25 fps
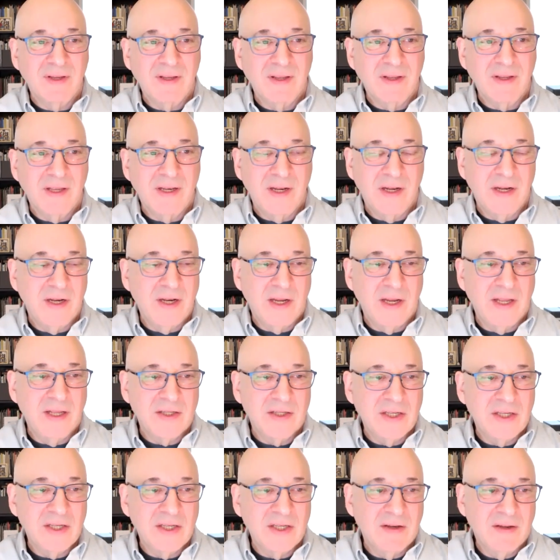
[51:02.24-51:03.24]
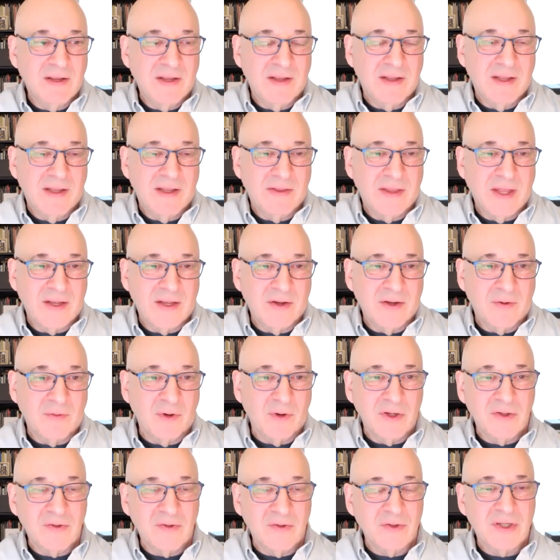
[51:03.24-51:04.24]
in an isn't that you're
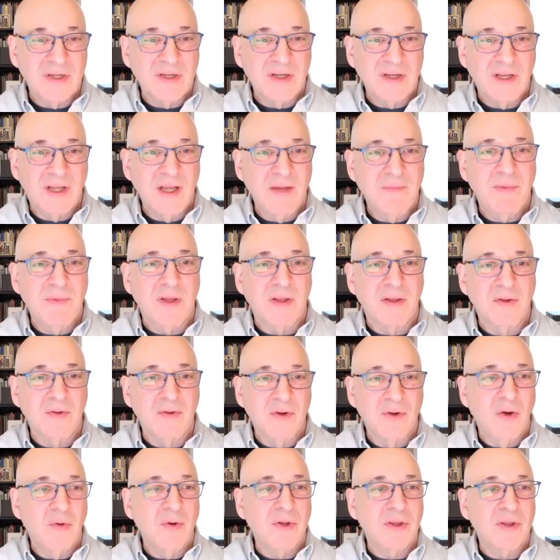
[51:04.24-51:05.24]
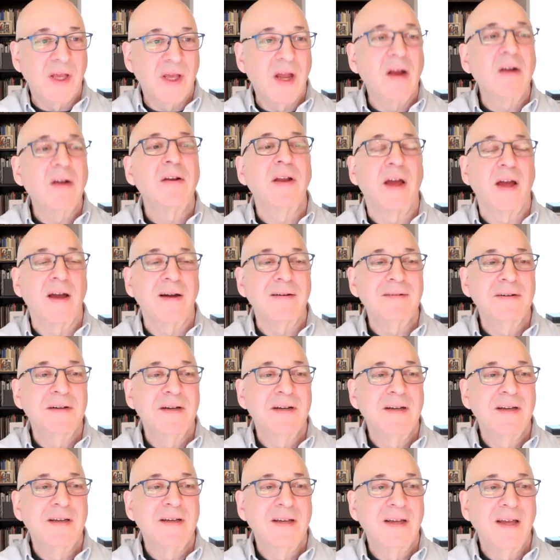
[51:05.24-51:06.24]
interested in keeping you know what they are now
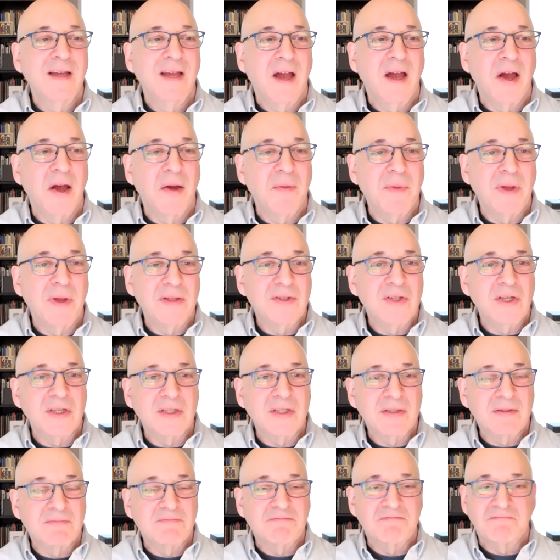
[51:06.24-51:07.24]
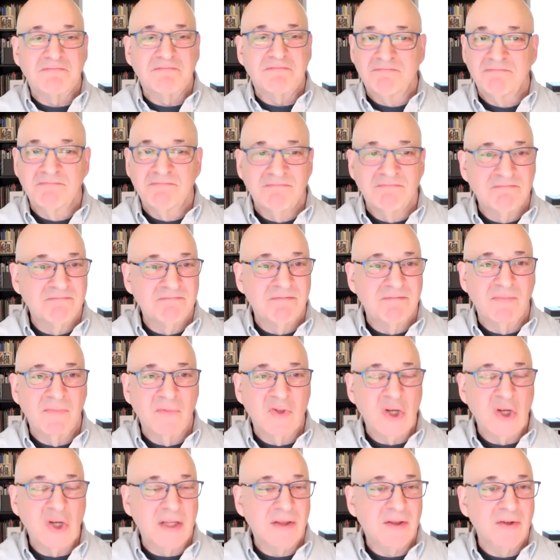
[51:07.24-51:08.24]
um, and just
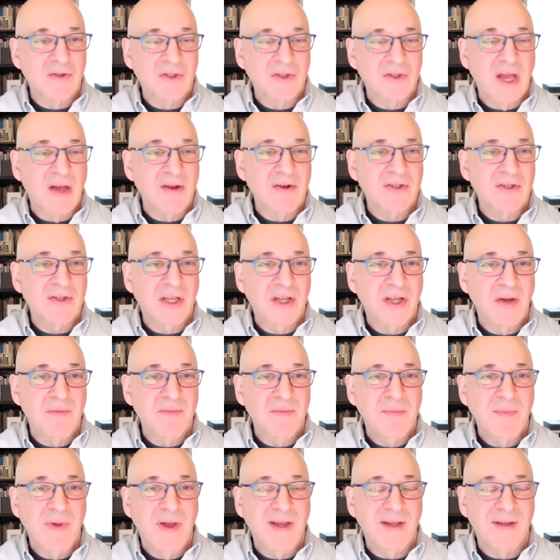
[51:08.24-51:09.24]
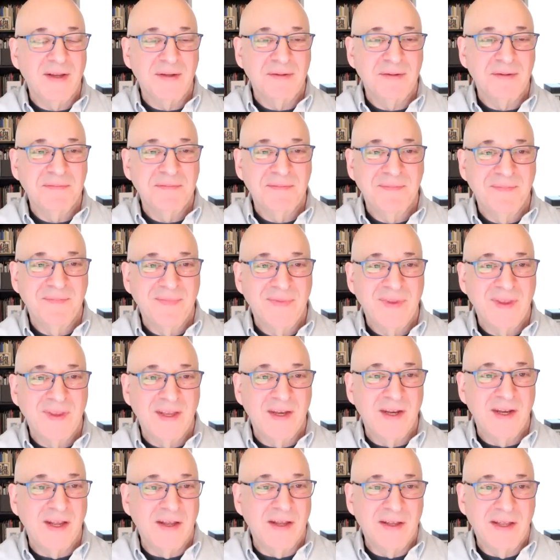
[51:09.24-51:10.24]
jot those down as they come to mind
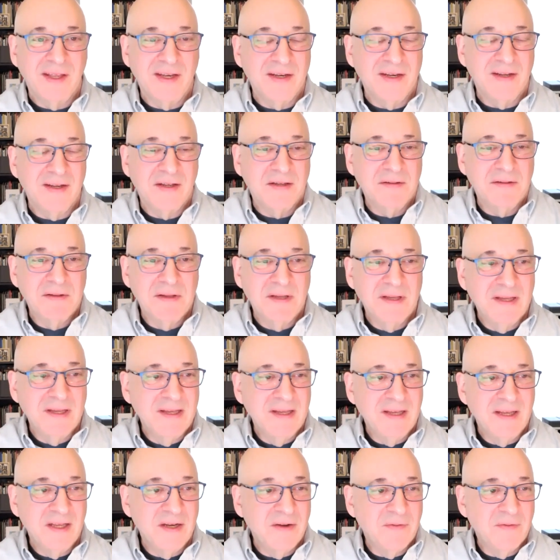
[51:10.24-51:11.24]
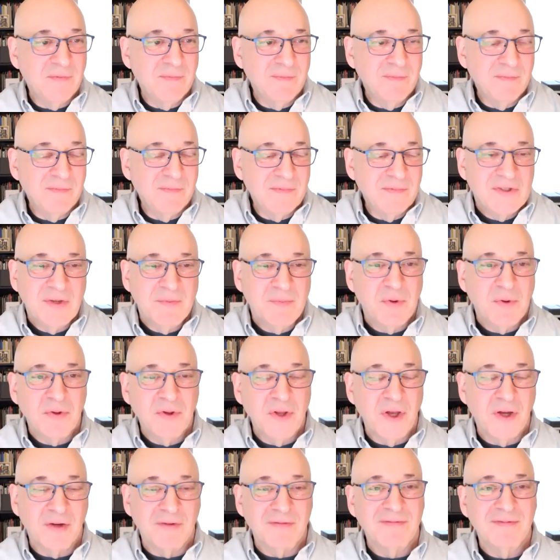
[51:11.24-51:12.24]
in a, in a in a simple
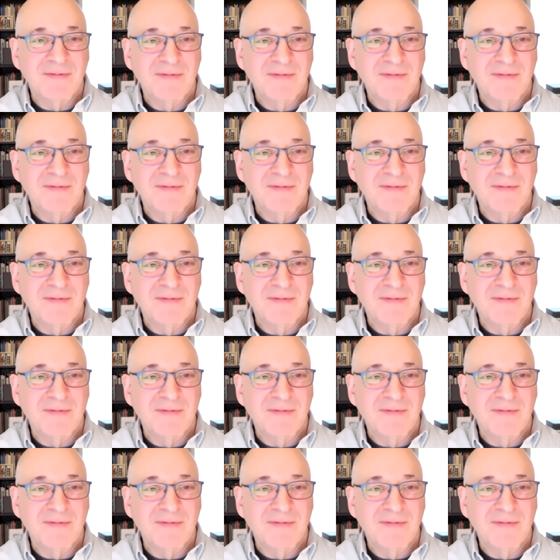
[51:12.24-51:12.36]
note